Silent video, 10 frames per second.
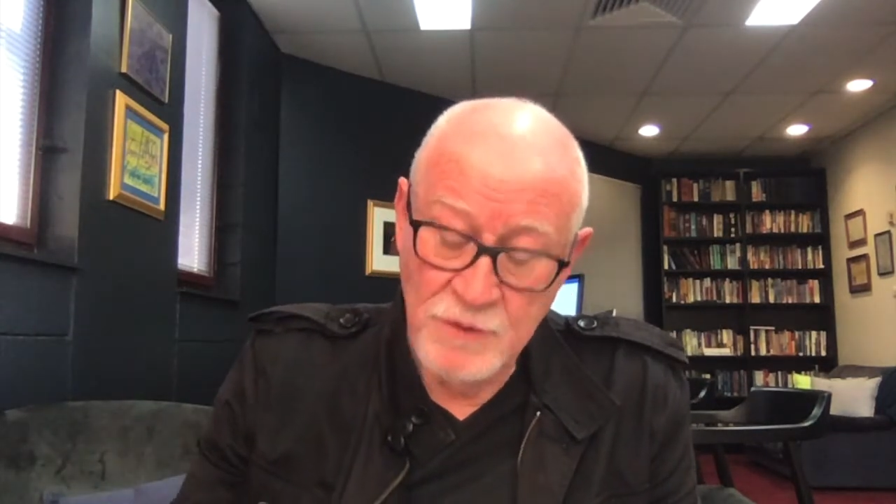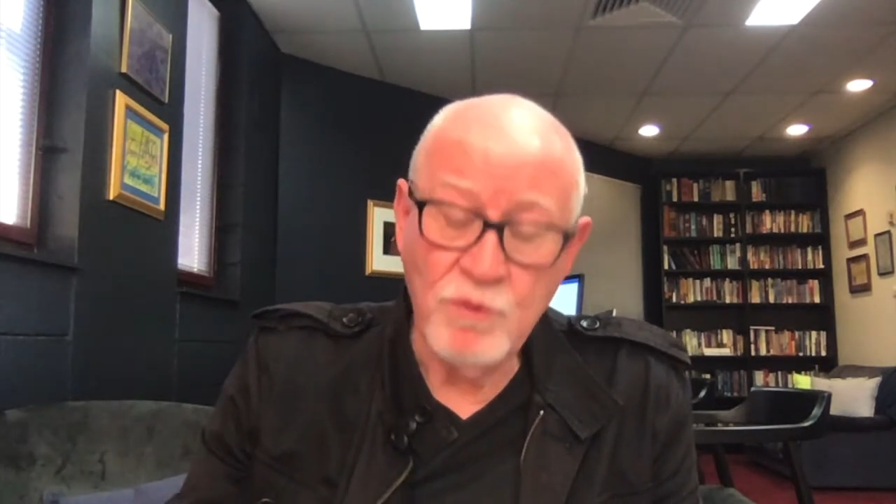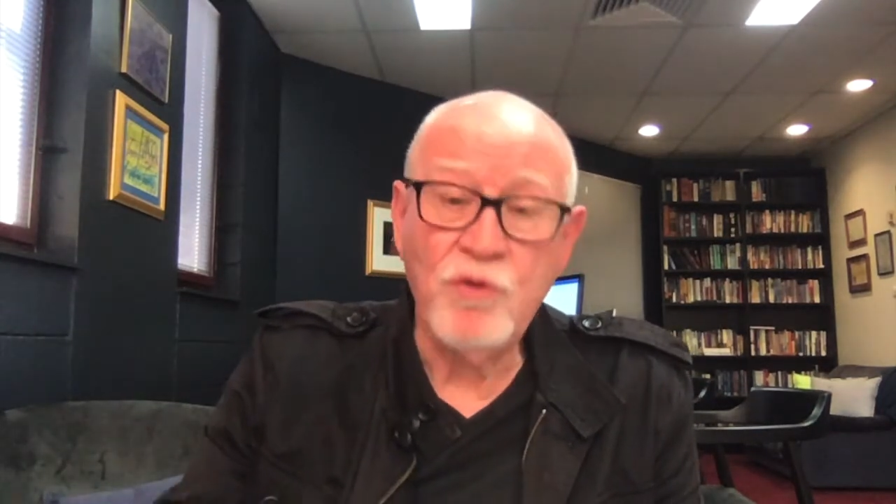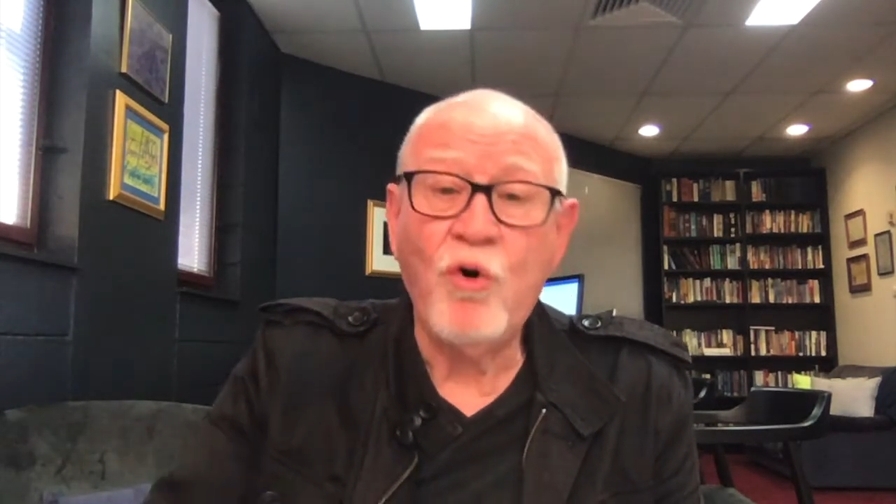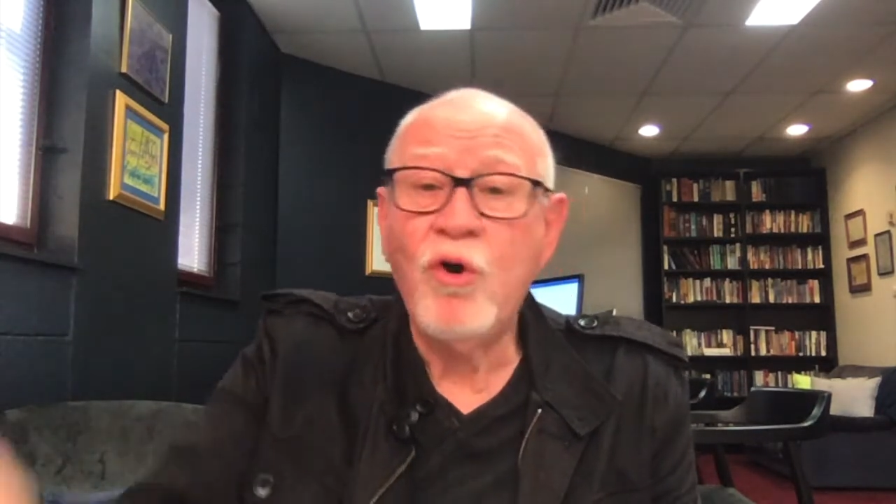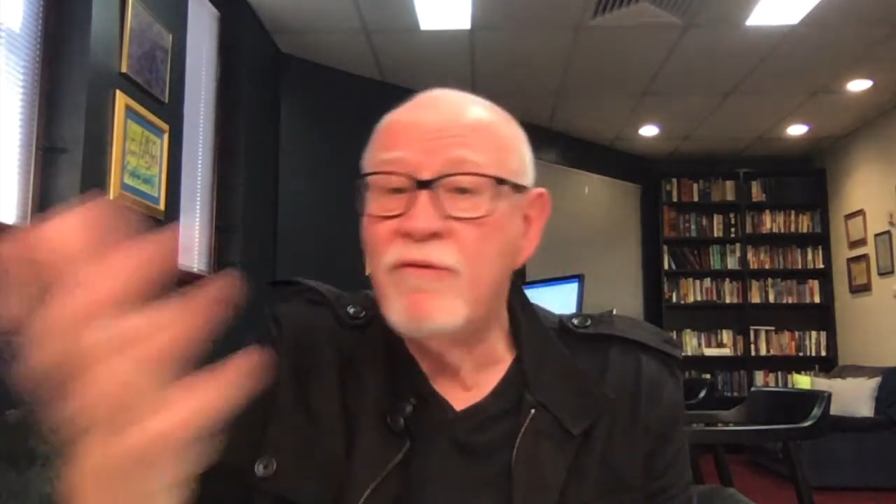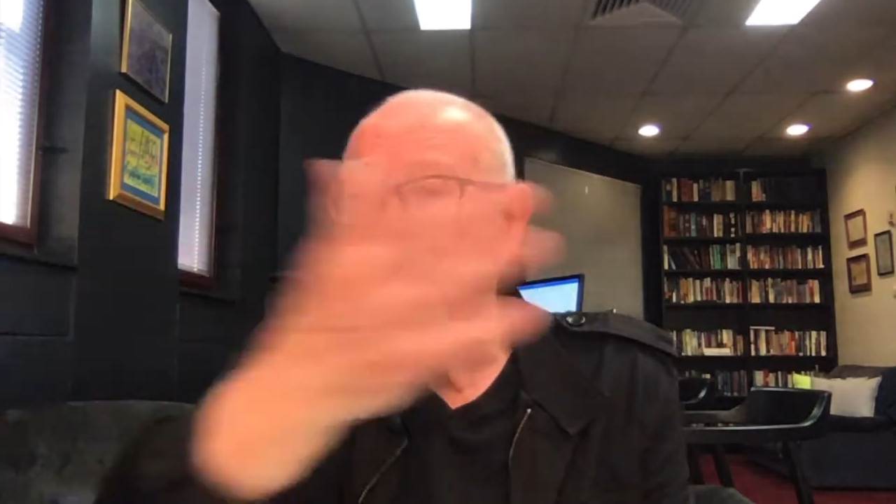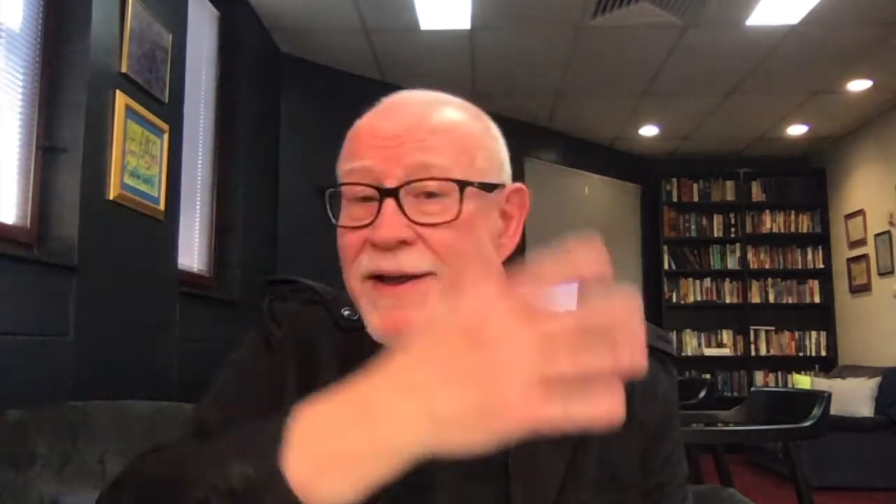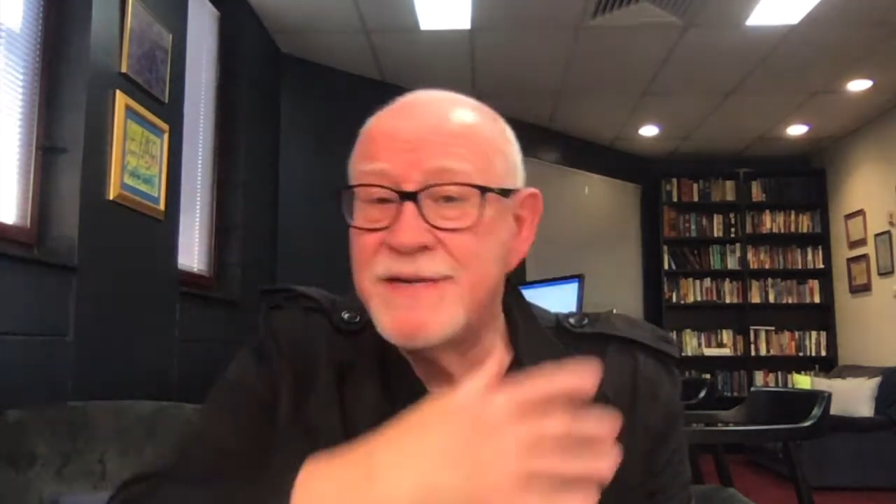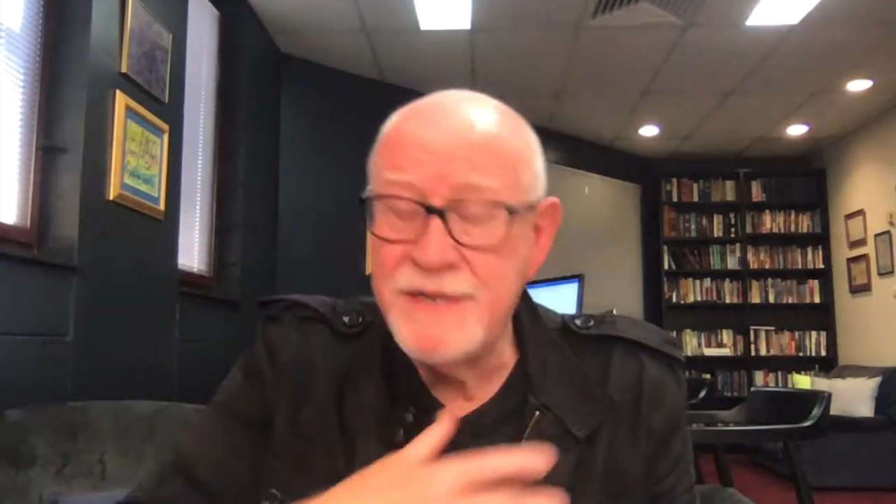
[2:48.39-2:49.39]
with all of
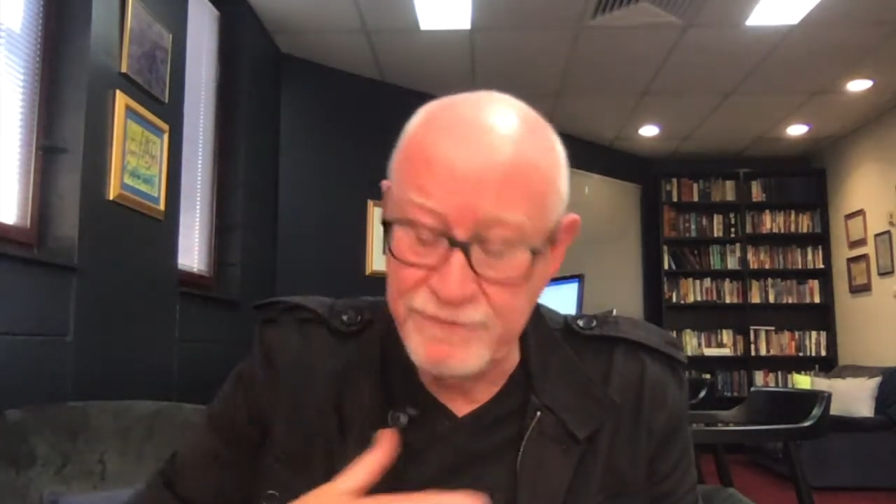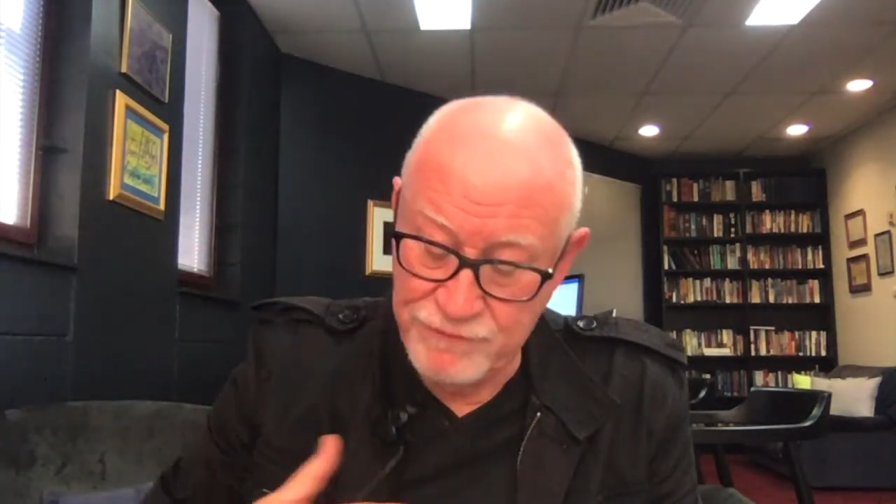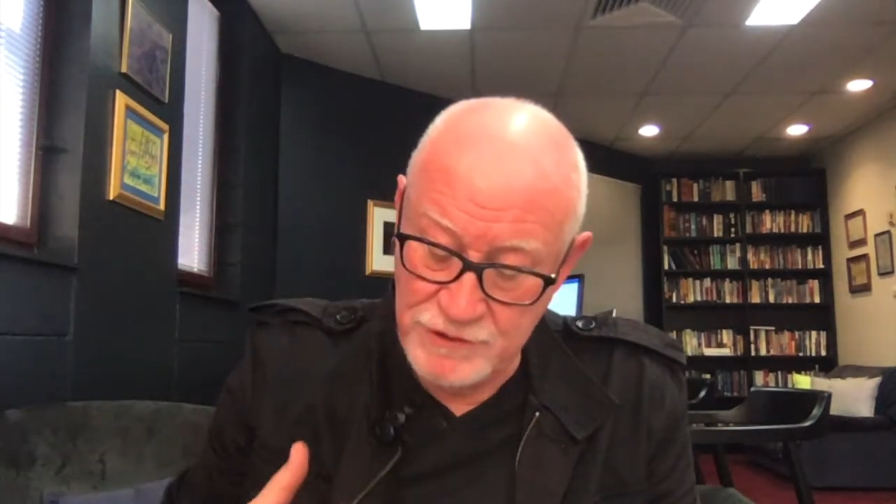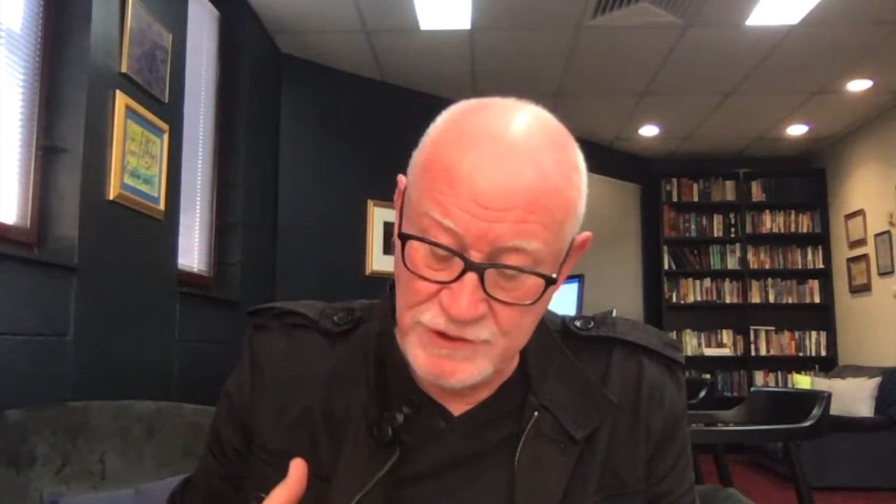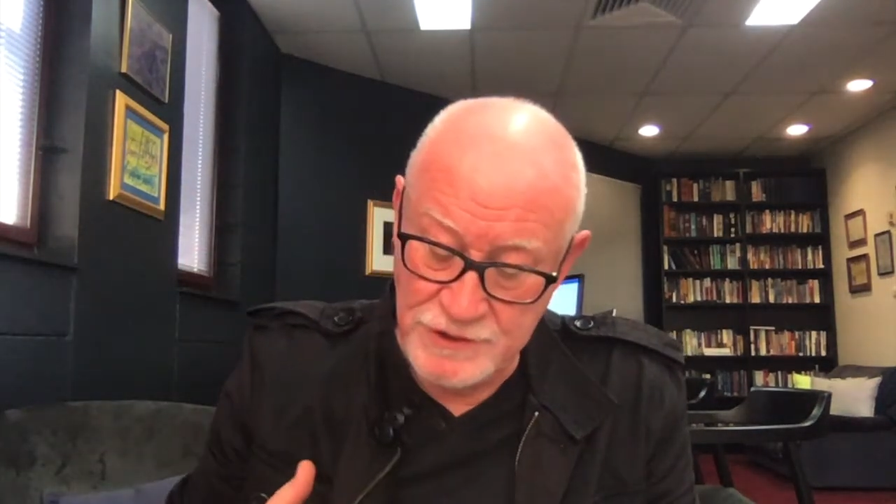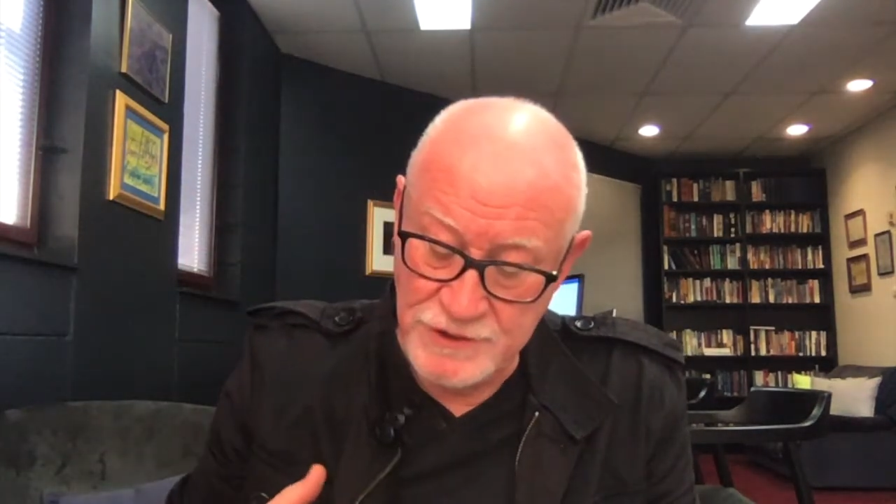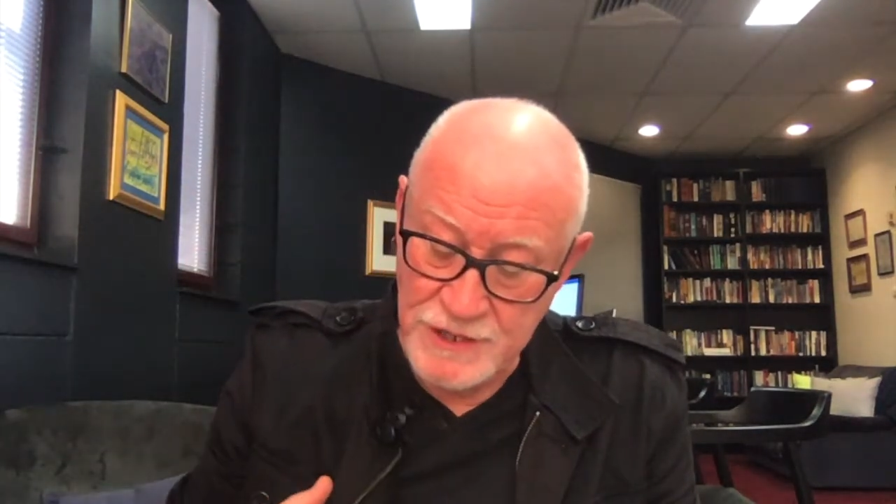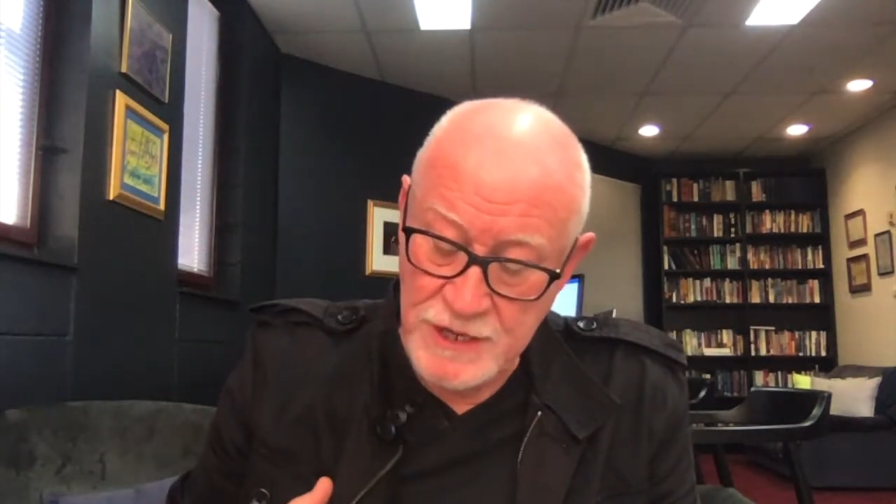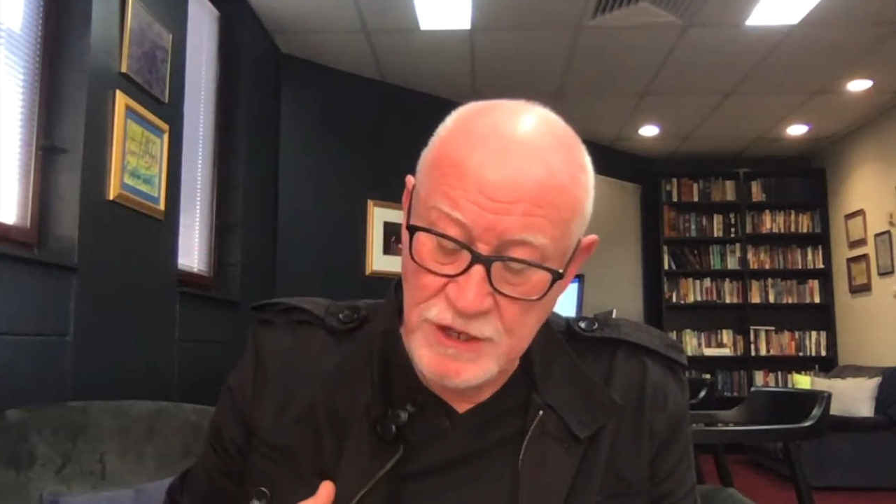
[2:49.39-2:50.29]
our differences